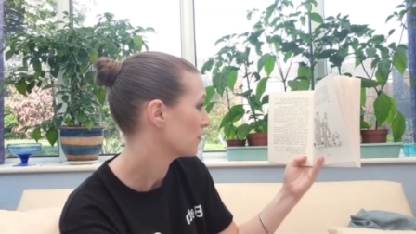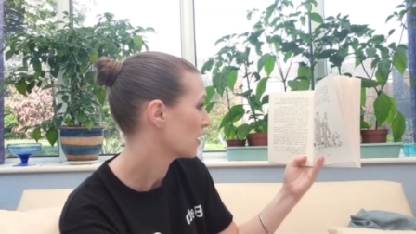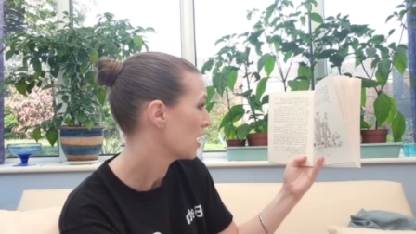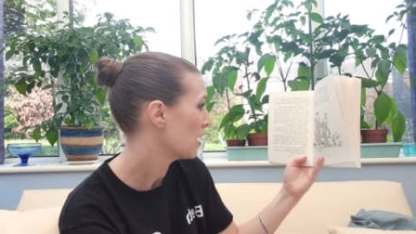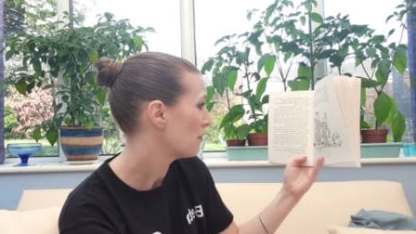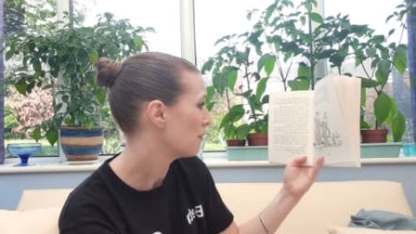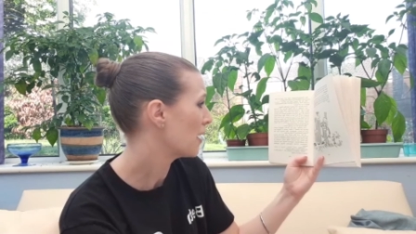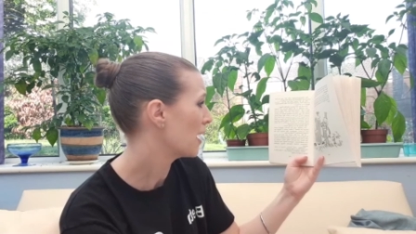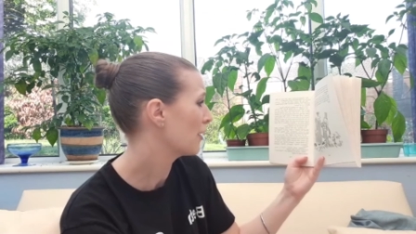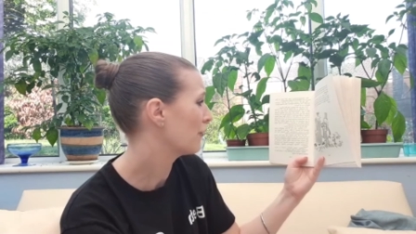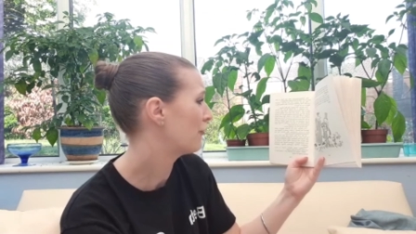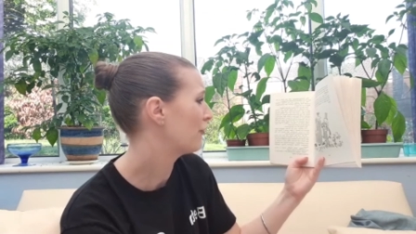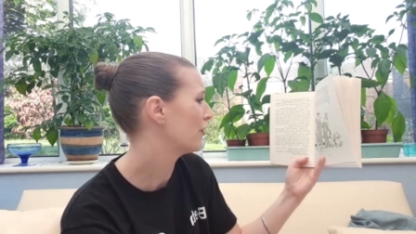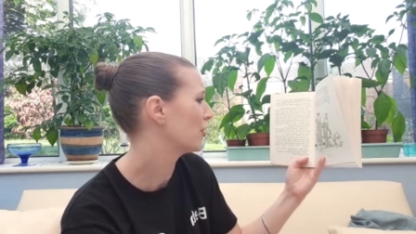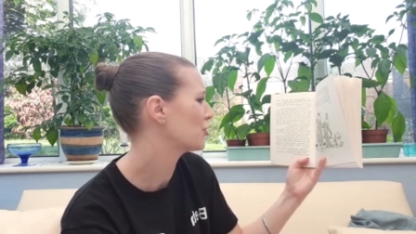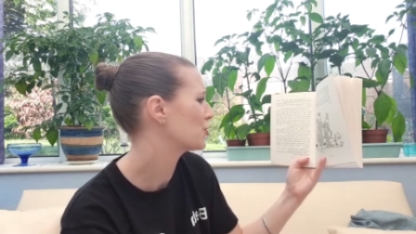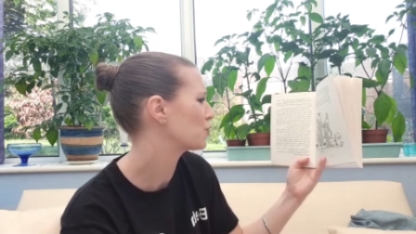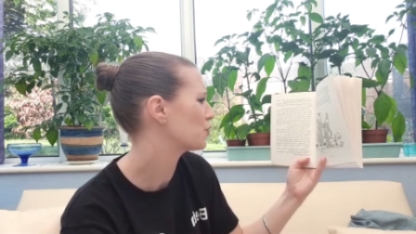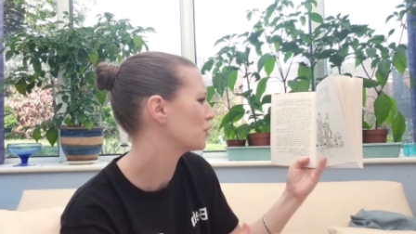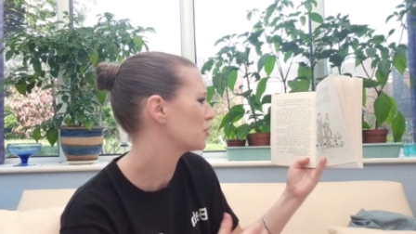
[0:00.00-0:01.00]
My
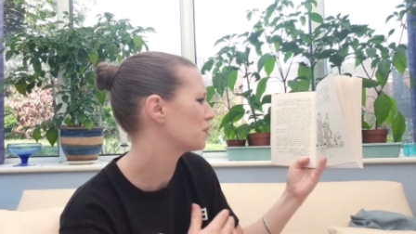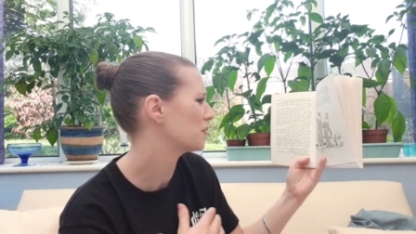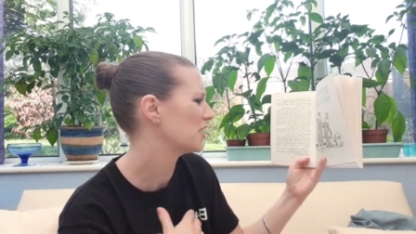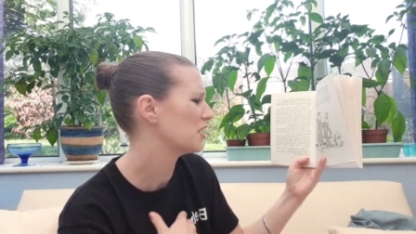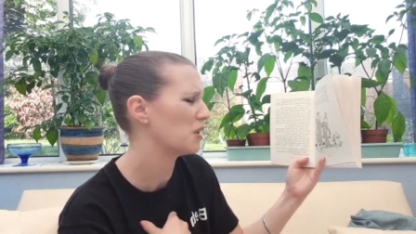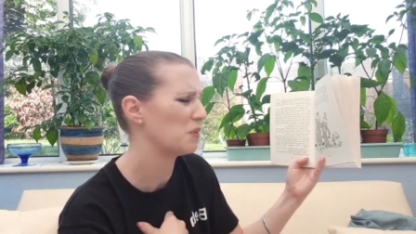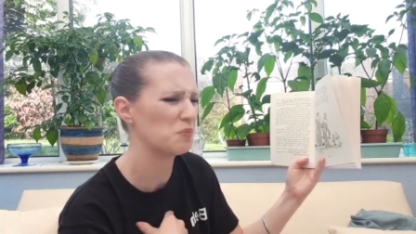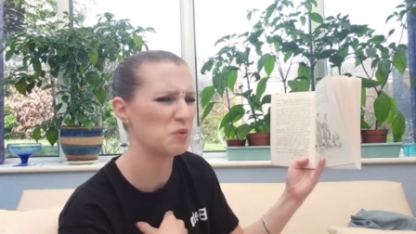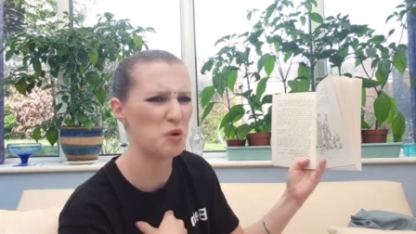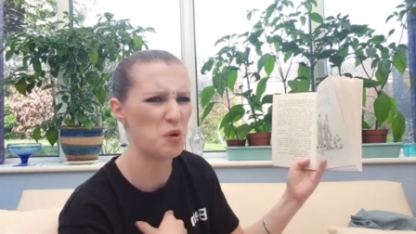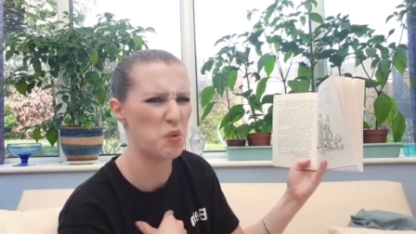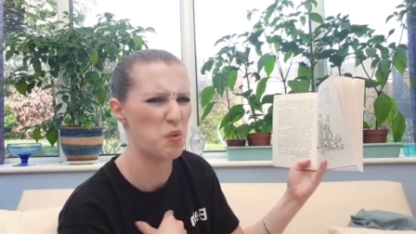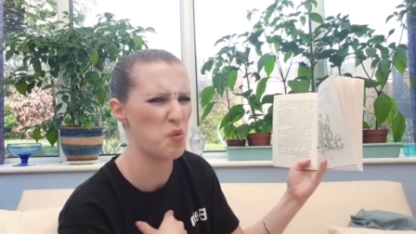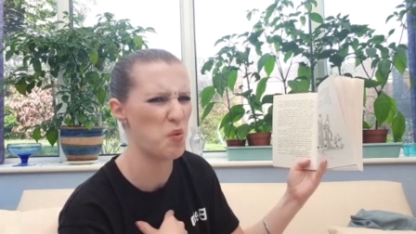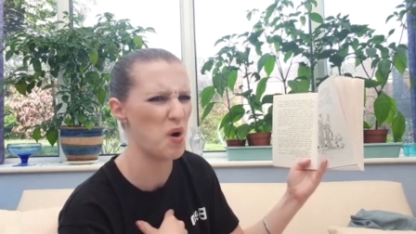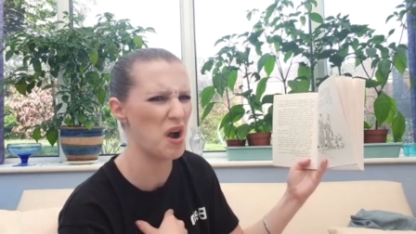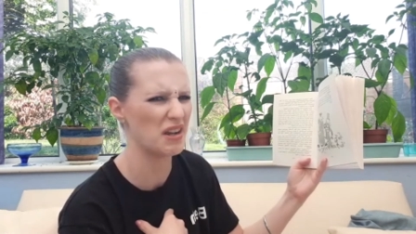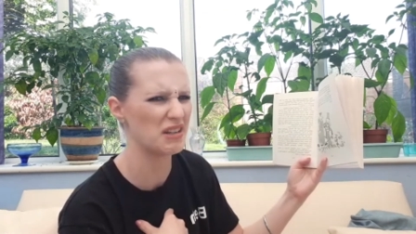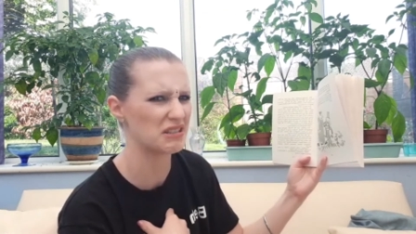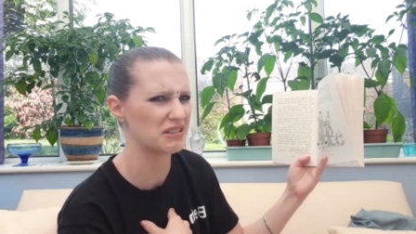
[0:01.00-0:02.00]
fudge would become
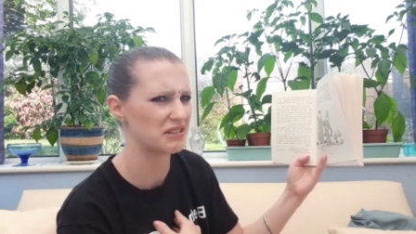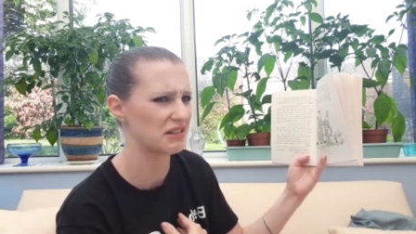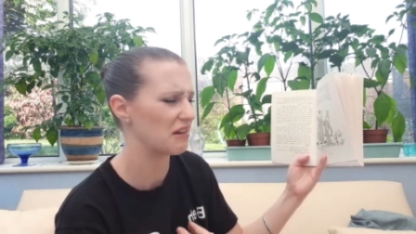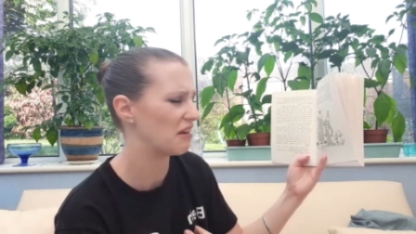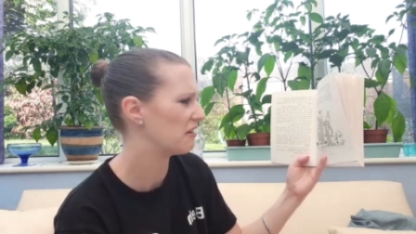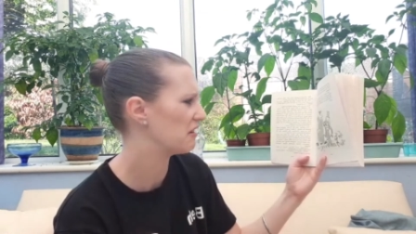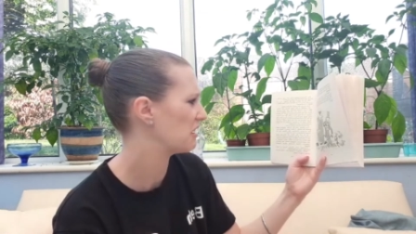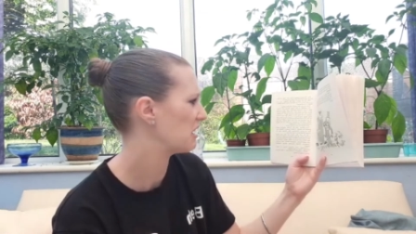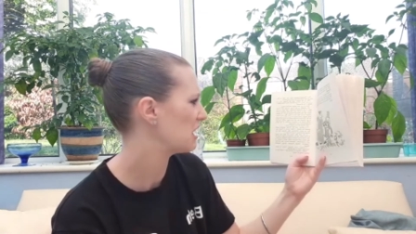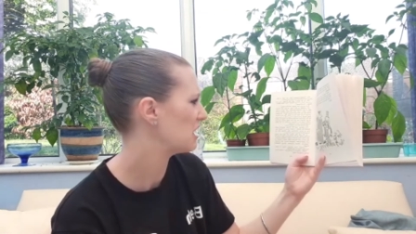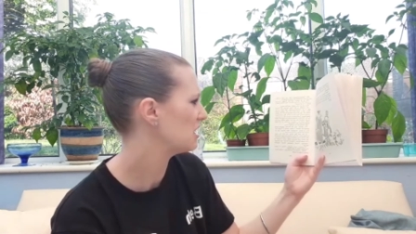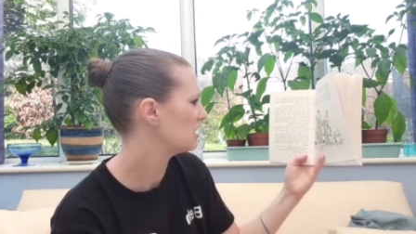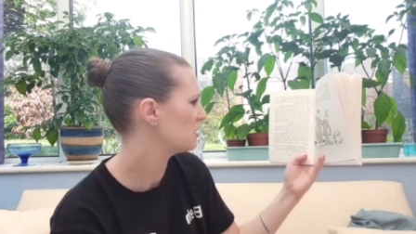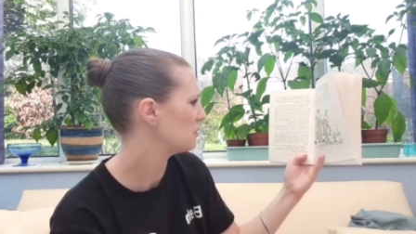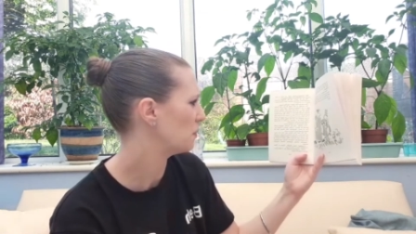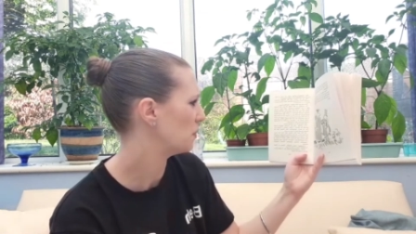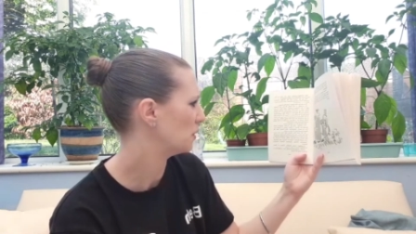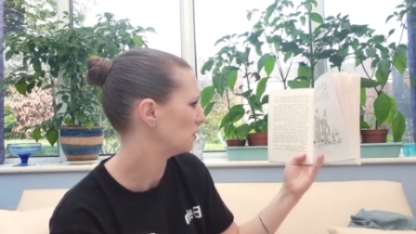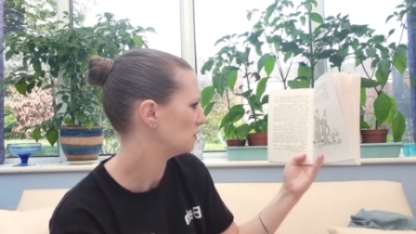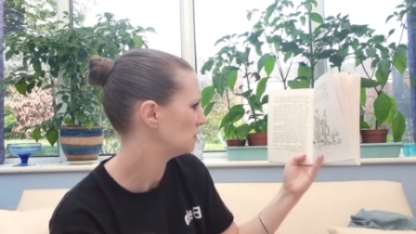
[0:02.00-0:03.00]
quite
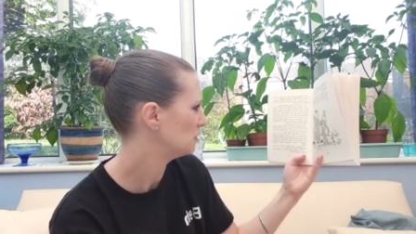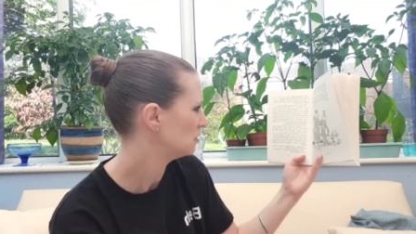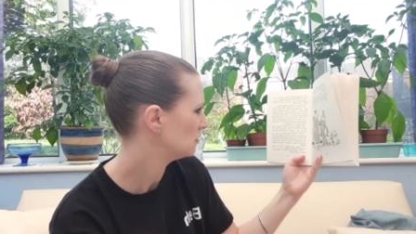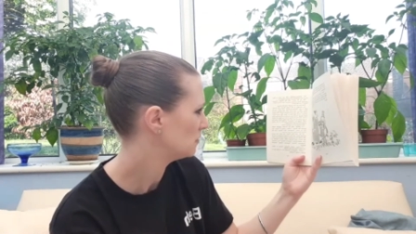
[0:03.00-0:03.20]
uneatable."